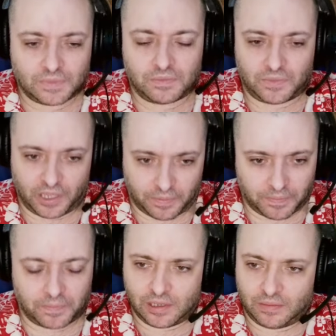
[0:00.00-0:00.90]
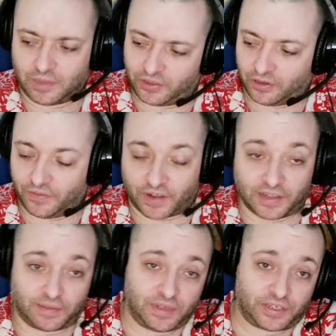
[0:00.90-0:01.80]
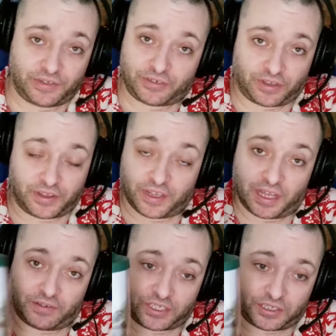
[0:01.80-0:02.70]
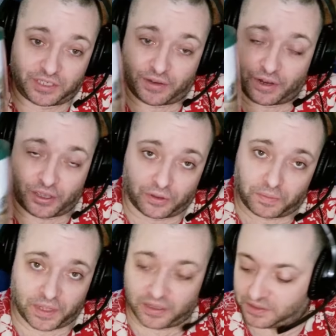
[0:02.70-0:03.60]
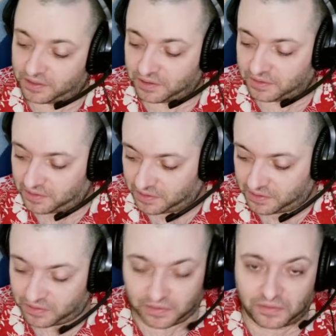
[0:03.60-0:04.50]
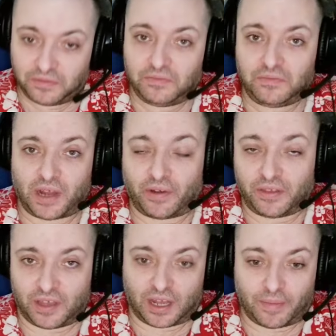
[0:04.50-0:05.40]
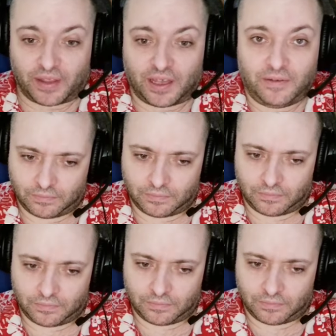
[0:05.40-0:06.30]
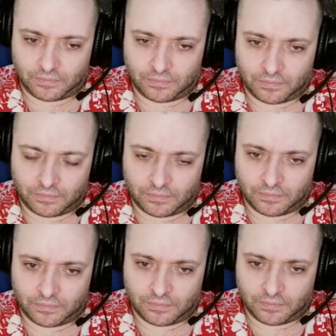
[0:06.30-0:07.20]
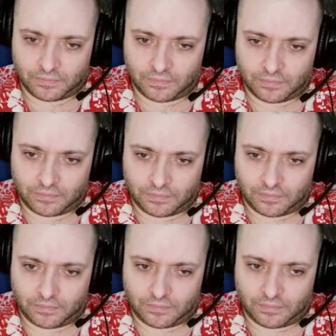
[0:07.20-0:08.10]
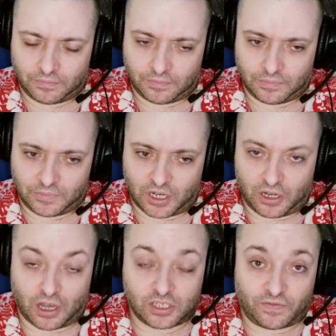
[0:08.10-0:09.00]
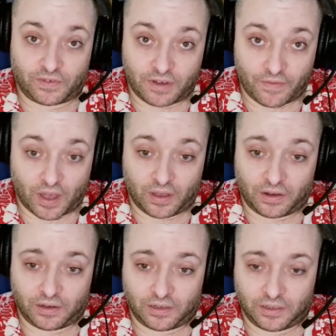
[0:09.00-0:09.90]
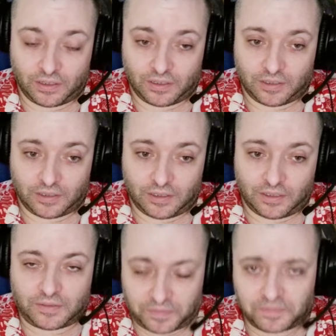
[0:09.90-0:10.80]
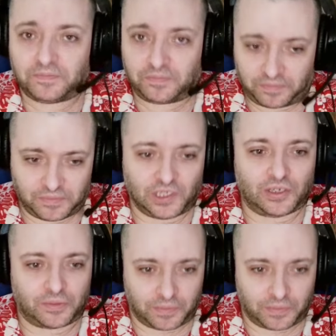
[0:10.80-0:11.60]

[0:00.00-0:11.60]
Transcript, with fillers: Yep. Well, I forgot the mystery drink of the day was cherry coke, but not really thinking about that. Something's lost. Are lost forever. Are lost forever. Yep.